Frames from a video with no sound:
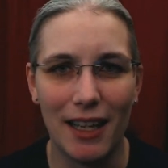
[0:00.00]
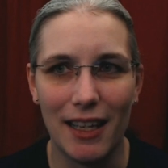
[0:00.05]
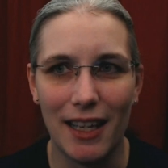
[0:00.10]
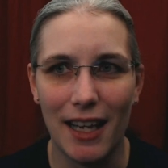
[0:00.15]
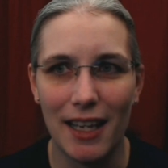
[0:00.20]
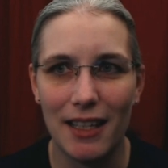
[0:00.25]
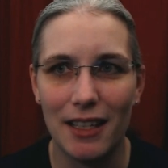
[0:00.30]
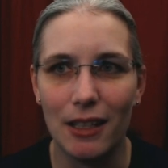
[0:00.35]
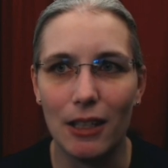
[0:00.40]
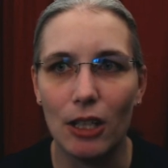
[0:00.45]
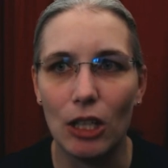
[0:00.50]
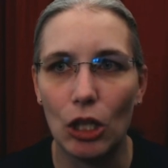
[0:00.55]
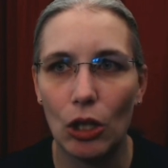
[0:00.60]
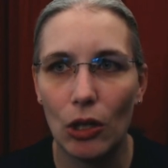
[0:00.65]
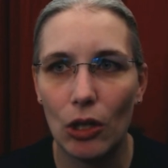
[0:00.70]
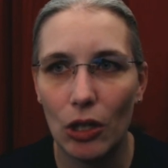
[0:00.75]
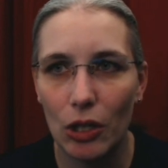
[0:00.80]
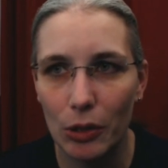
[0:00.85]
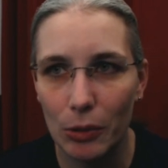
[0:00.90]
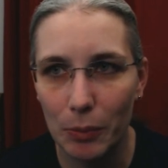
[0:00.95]
I had a
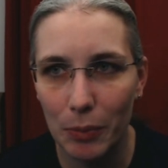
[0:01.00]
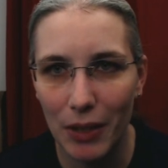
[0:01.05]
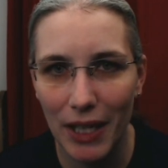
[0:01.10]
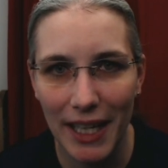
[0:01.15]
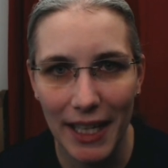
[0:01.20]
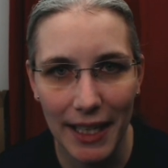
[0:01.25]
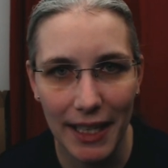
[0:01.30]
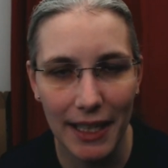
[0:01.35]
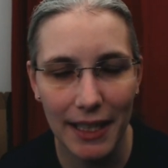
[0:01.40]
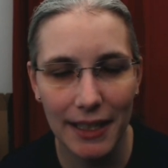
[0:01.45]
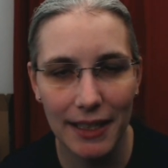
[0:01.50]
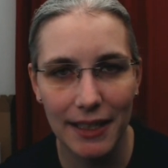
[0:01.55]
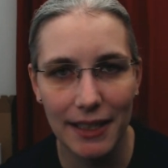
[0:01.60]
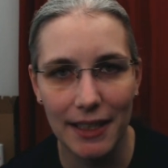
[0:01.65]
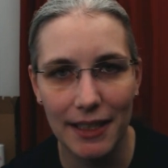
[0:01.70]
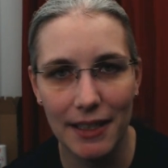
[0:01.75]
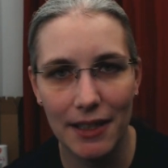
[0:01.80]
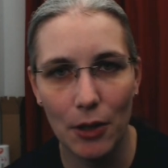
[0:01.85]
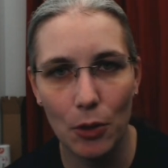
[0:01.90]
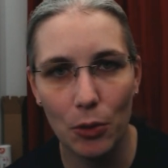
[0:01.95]
long break
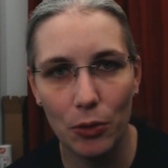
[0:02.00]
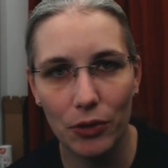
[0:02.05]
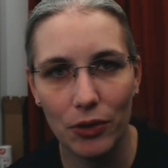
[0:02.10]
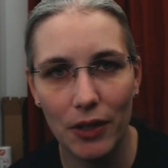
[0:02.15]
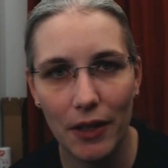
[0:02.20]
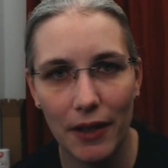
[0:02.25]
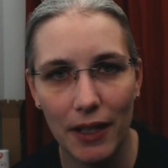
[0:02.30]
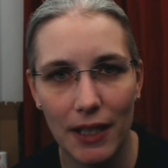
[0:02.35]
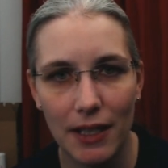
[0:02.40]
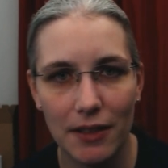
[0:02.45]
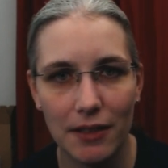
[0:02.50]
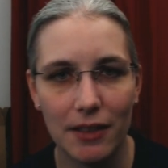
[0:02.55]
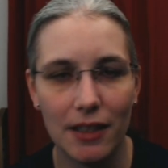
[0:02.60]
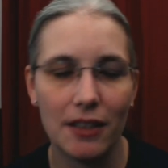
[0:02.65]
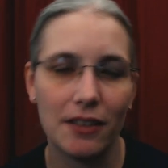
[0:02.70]
in those things.